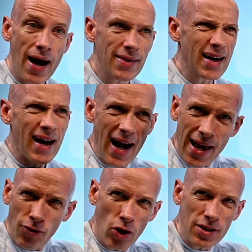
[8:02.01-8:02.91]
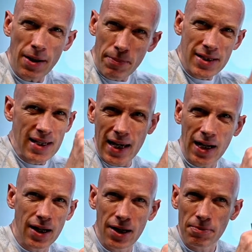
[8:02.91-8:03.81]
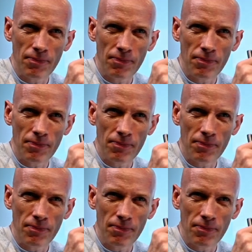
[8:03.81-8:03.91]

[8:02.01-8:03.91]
and then, hey, I've got some particular